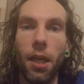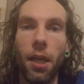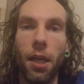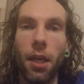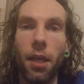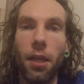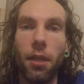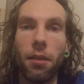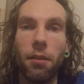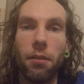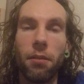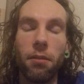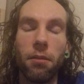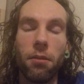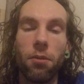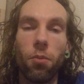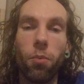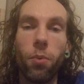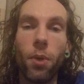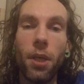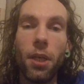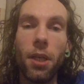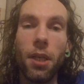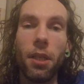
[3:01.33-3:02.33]
And
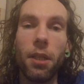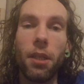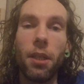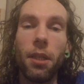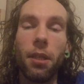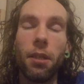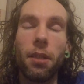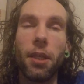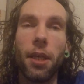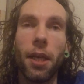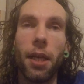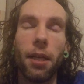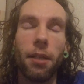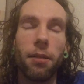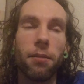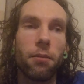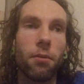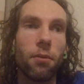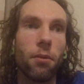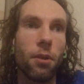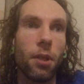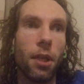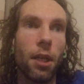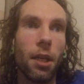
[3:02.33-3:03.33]
when I did that,
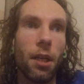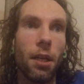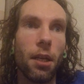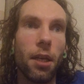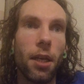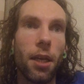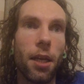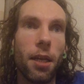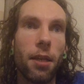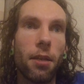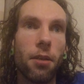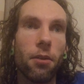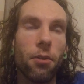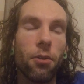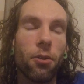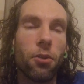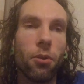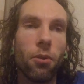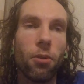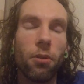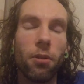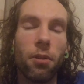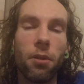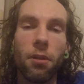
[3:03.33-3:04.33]
at a
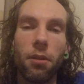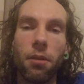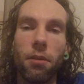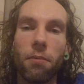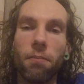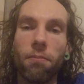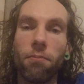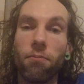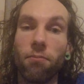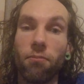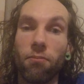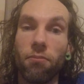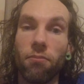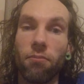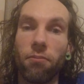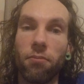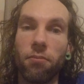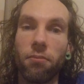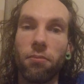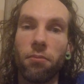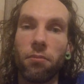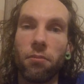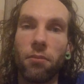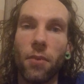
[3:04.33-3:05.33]
certain
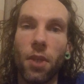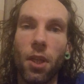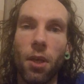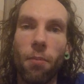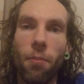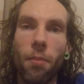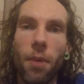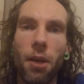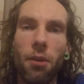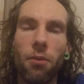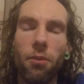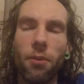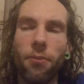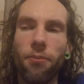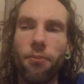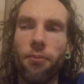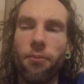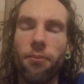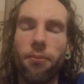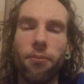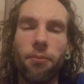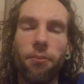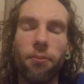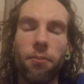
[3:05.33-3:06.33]
amount
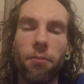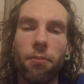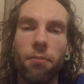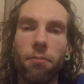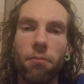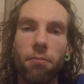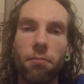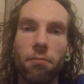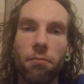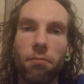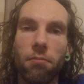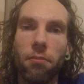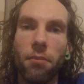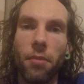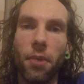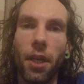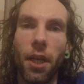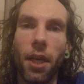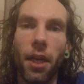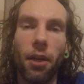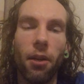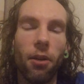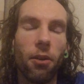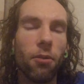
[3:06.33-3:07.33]
of
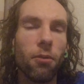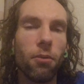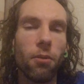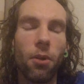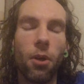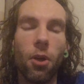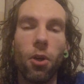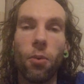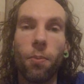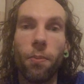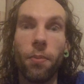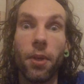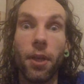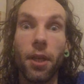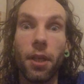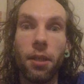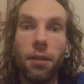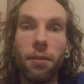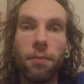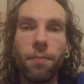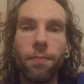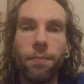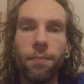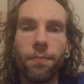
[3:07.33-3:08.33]
air
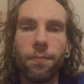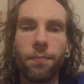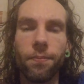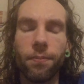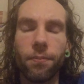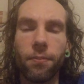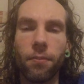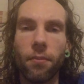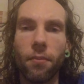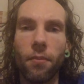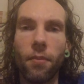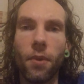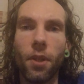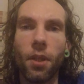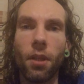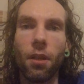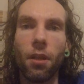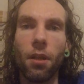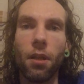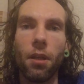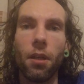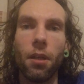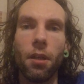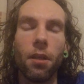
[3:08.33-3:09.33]
opening,
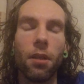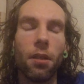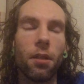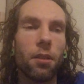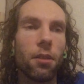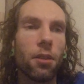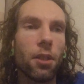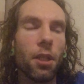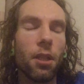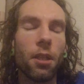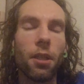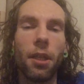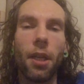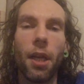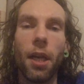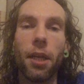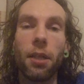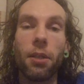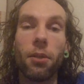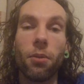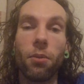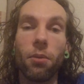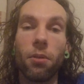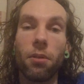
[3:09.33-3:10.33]
suddenly
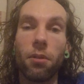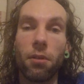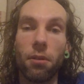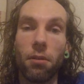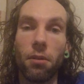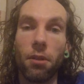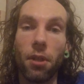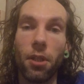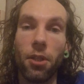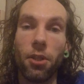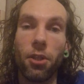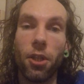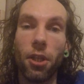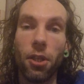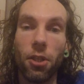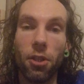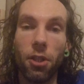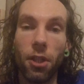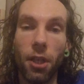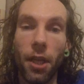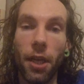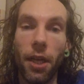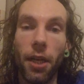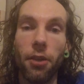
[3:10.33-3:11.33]
I could
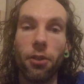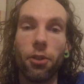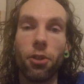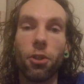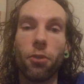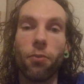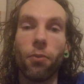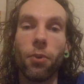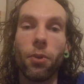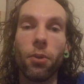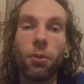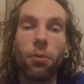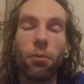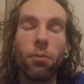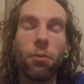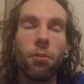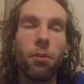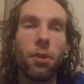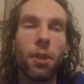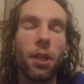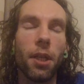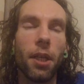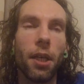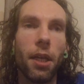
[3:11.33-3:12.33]
adjust the air
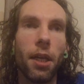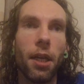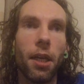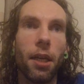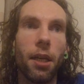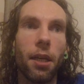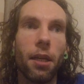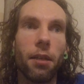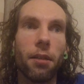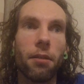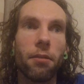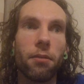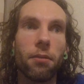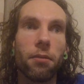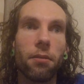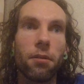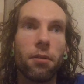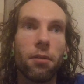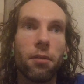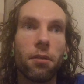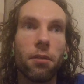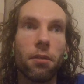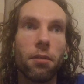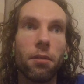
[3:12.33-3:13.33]
screw, and